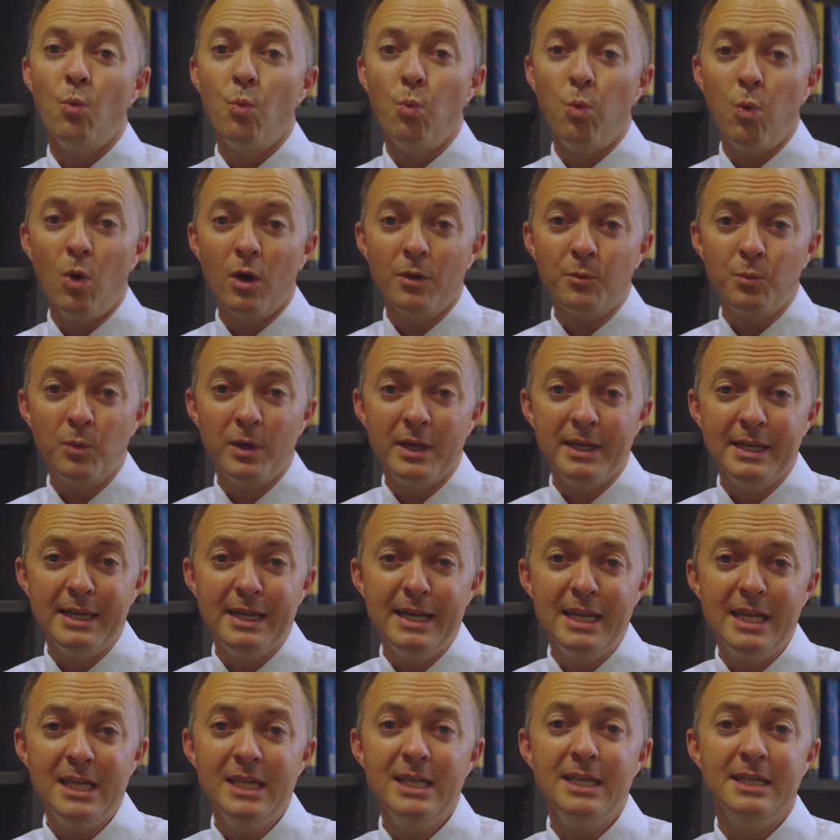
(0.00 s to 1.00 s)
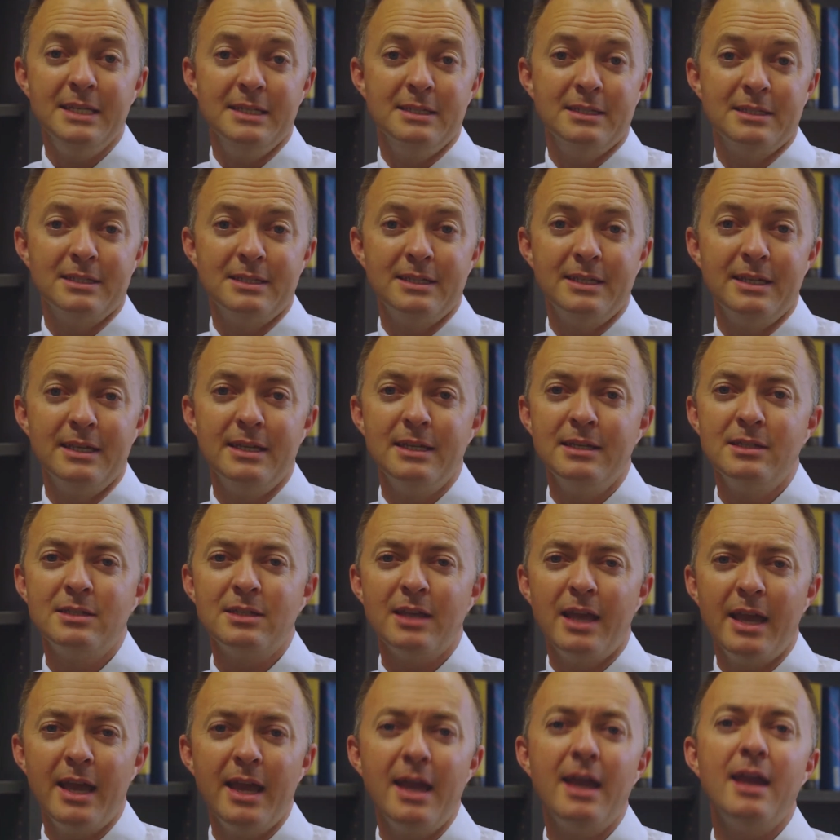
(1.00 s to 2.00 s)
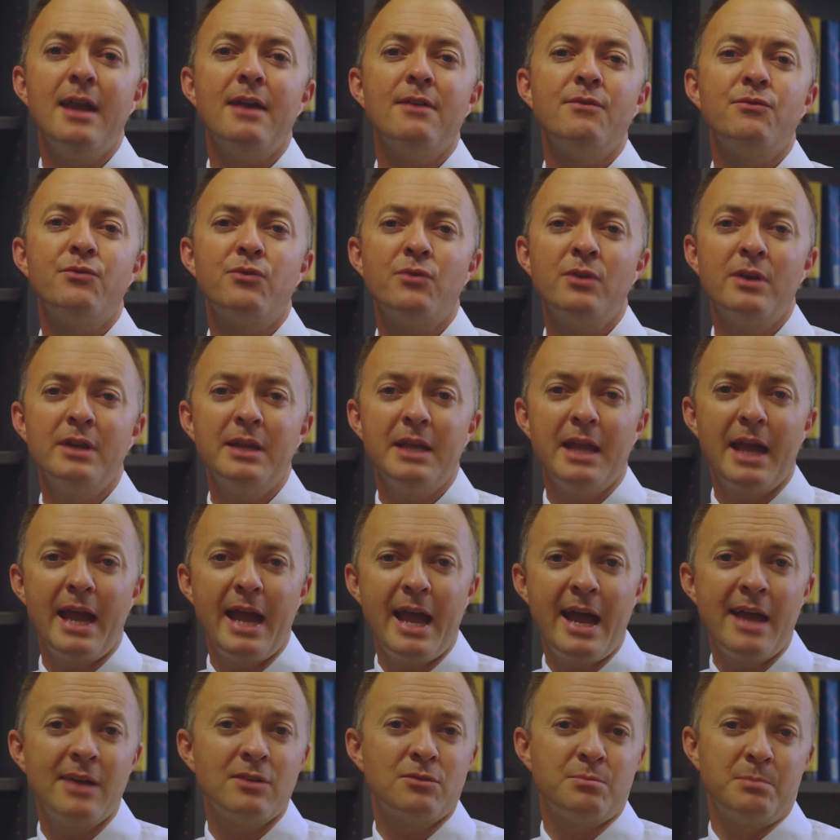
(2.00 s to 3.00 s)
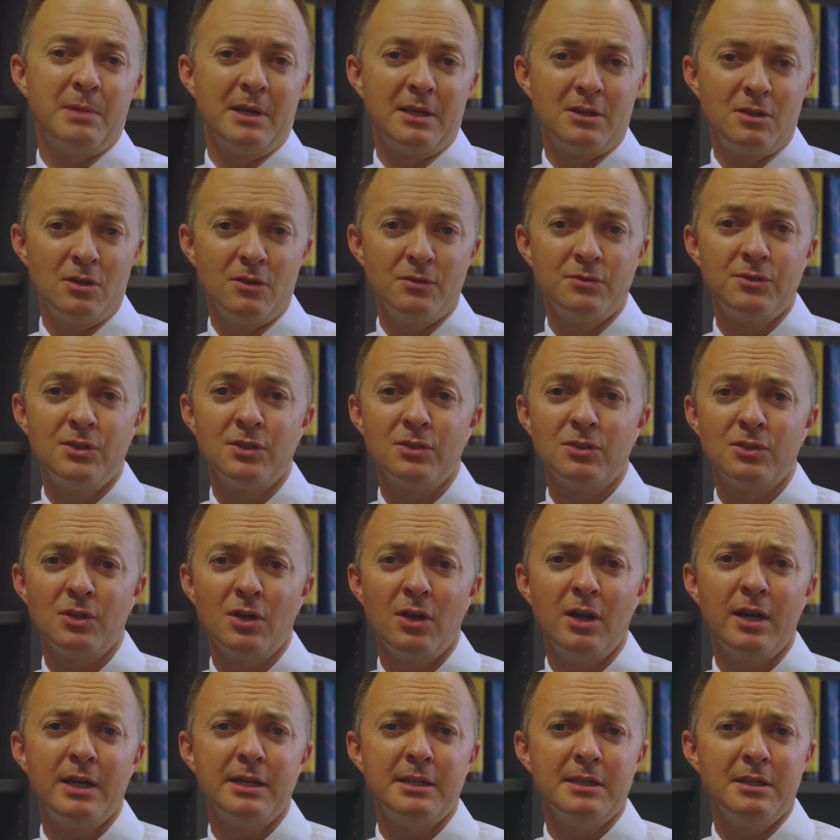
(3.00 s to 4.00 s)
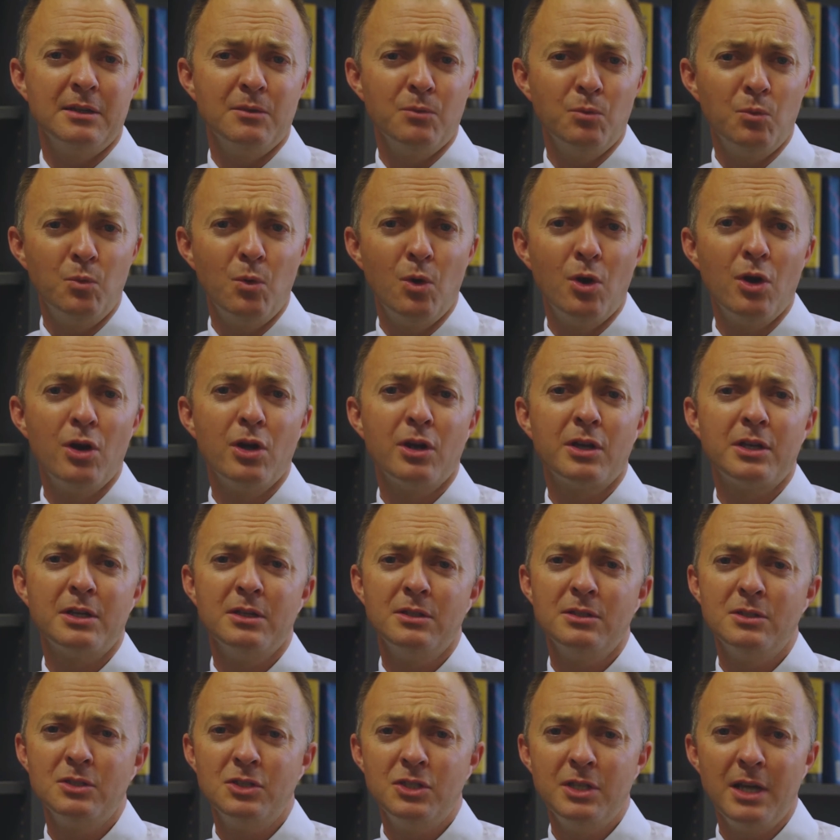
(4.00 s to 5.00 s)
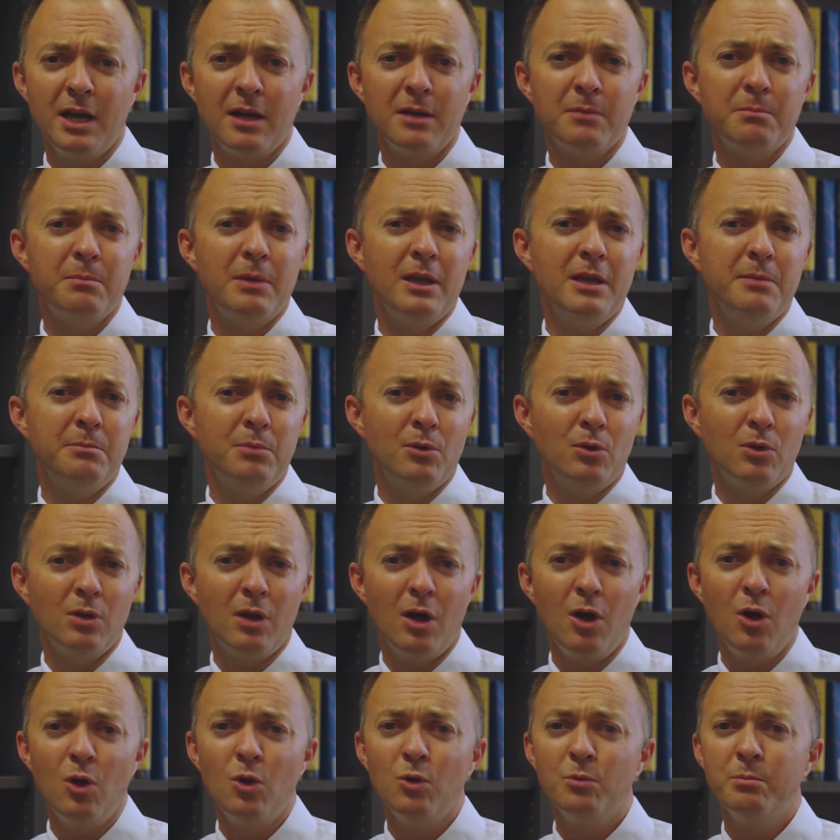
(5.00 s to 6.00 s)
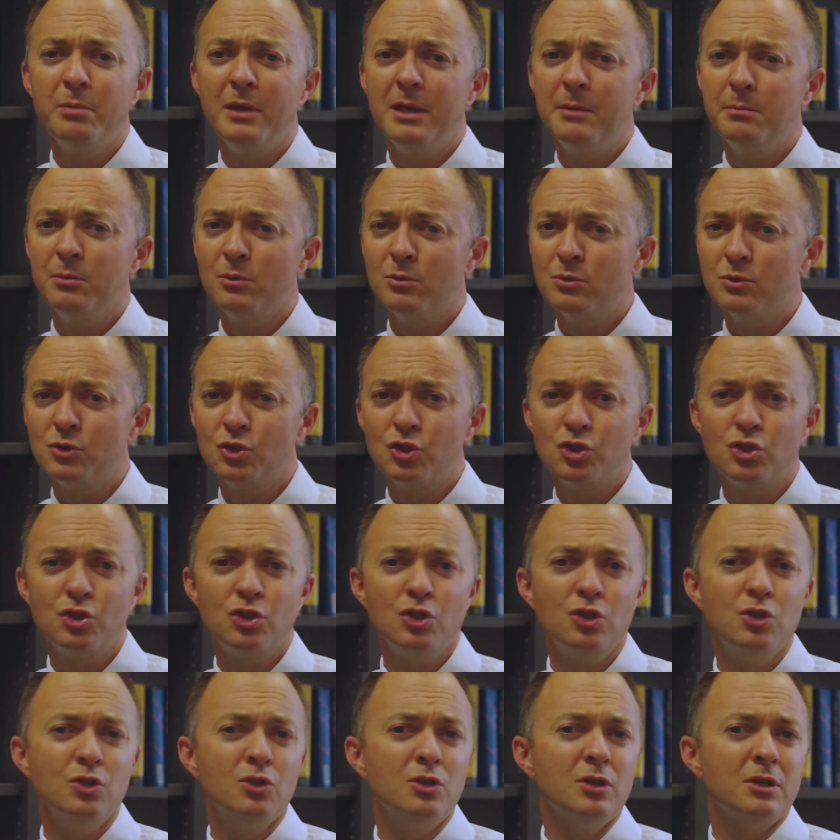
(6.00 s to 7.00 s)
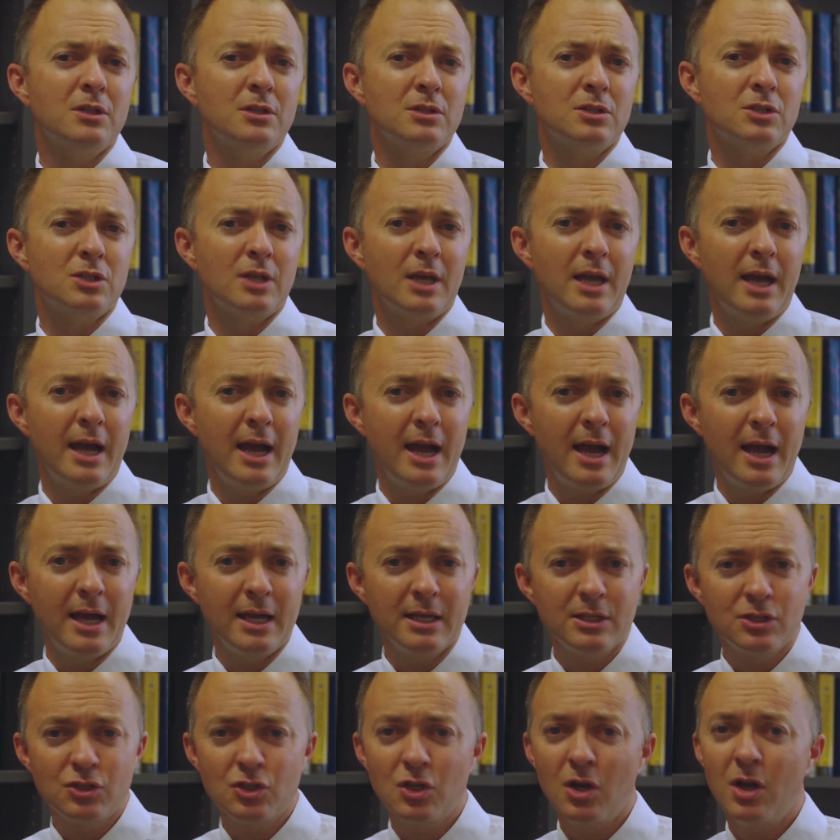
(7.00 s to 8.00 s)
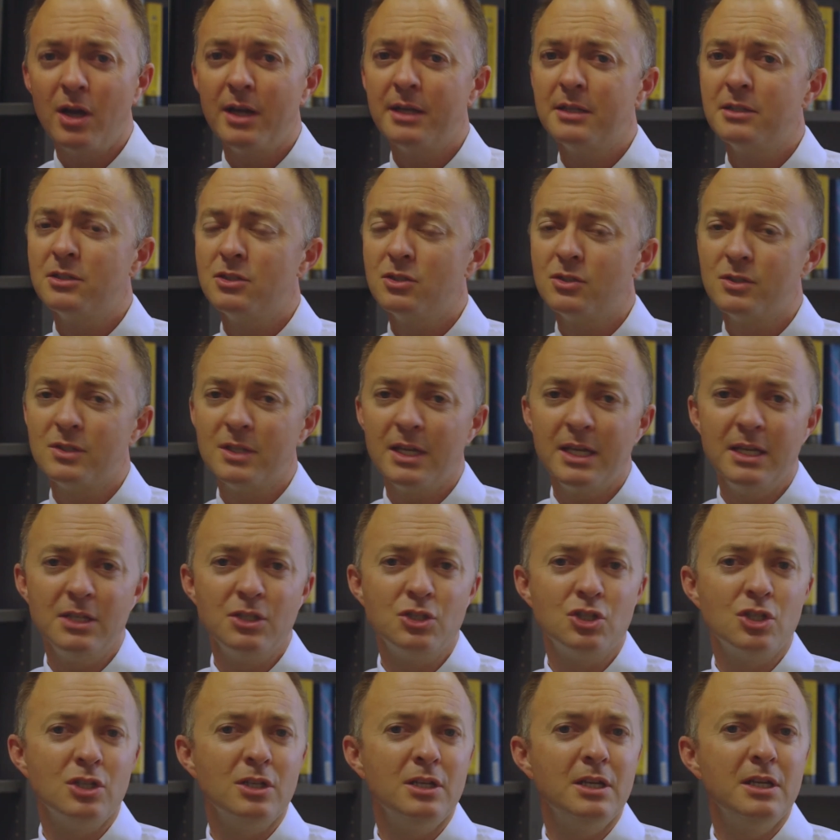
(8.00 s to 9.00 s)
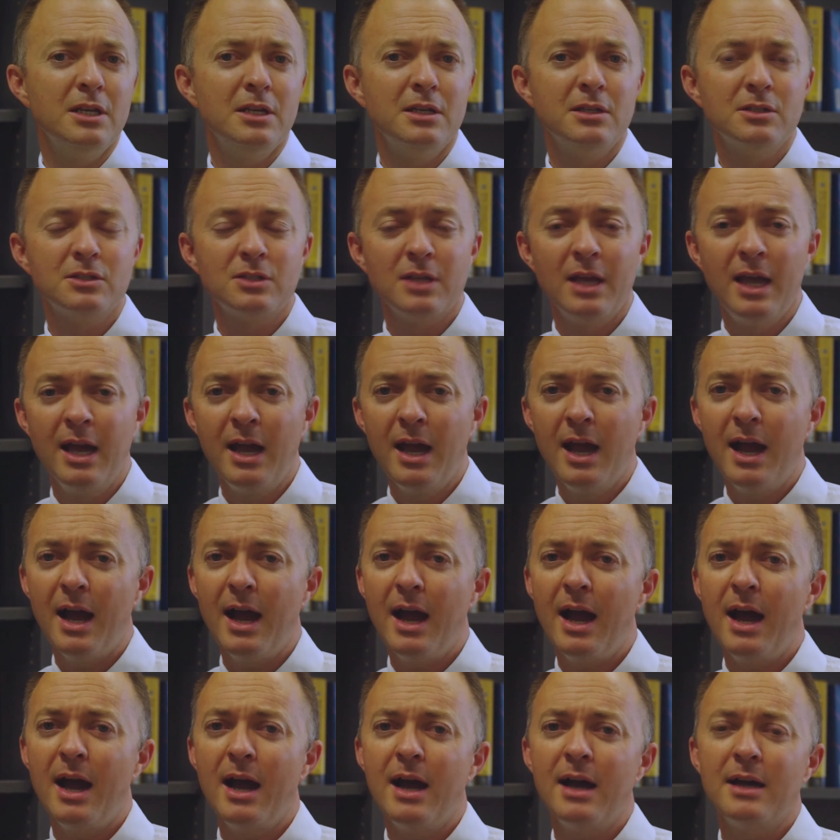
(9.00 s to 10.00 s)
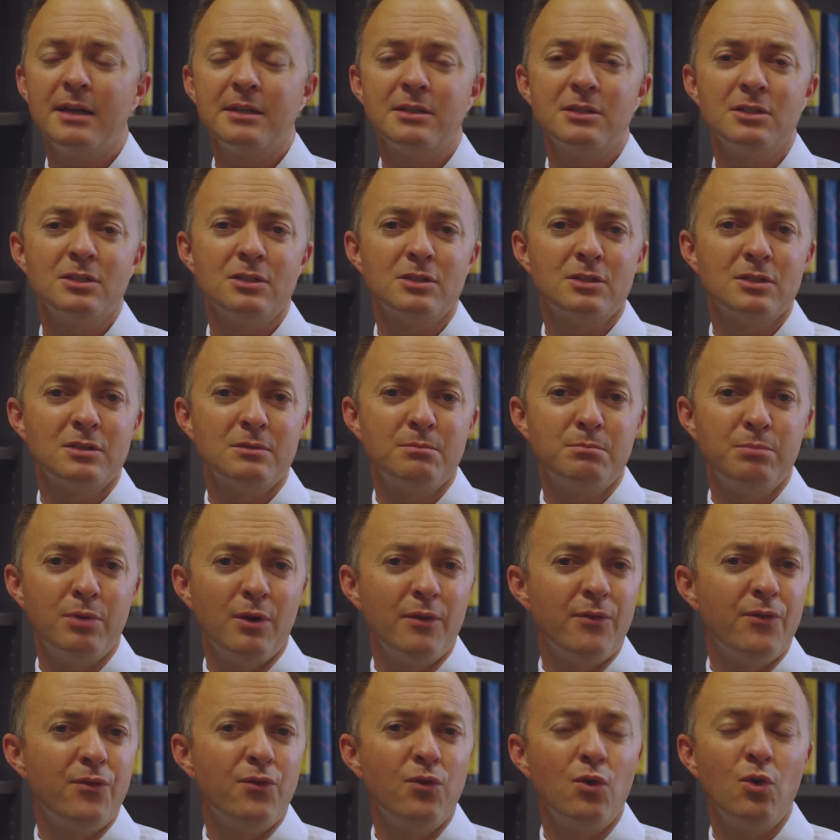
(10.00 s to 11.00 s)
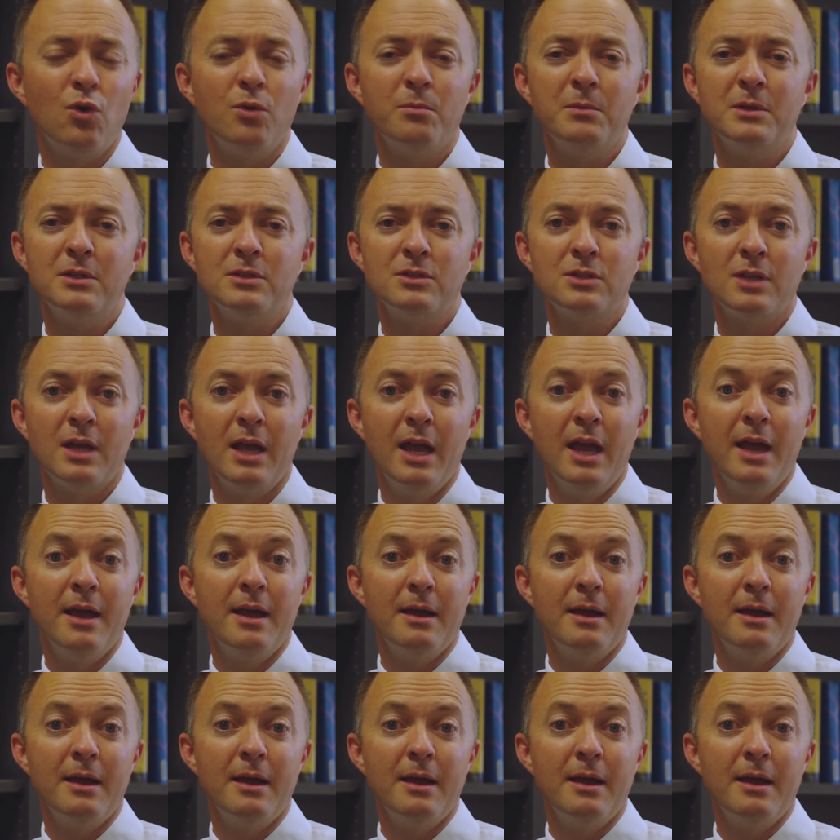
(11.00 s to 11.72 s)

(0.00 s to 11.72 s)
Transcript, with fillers: What we need is every aspect of society workers, young people, old people, students, scientists, engineers artists, performers,